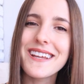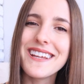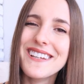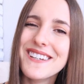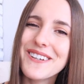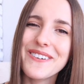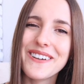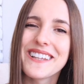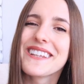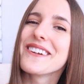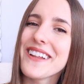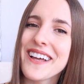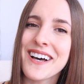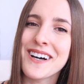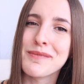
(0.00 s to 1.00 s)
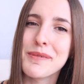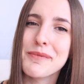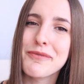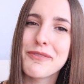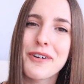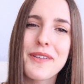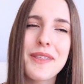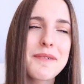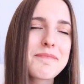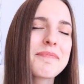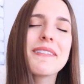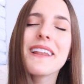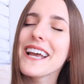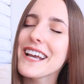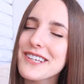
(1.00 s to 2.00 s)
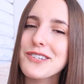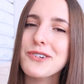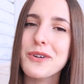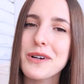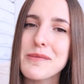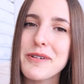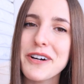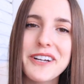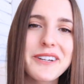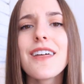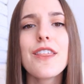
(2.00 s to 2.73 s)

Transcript: into a little album for them, like a storybook.